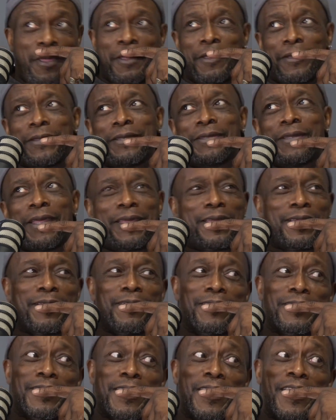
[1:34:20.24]
It's like,
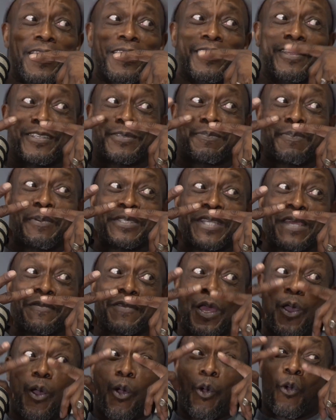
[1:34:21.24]
okay, you're supposed to have
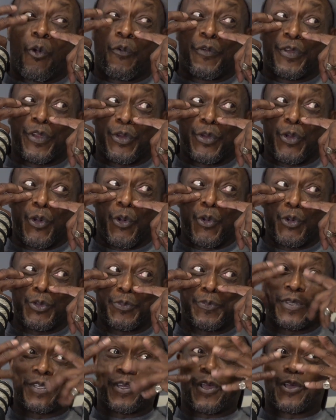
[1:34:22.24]
it over your nose
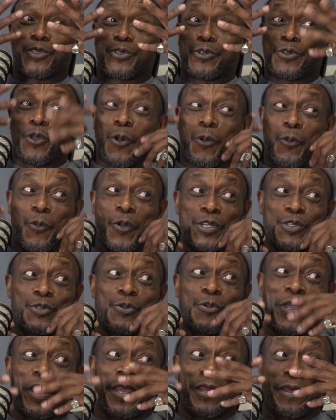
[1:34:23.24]
because you don't want
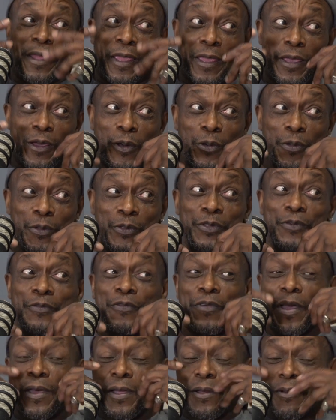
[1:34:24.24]
to inhale the
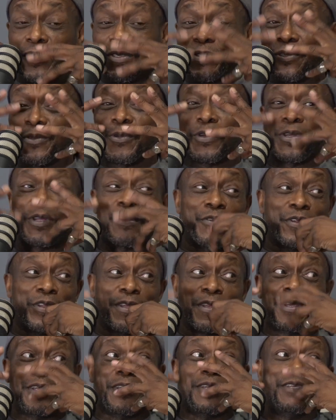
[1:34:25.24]
virus or whatever
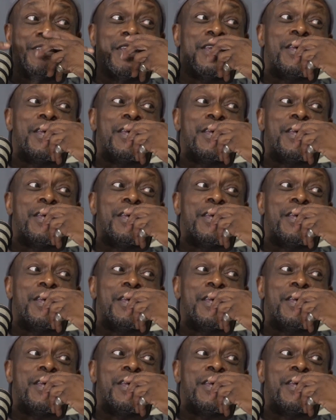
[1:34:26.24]
it is.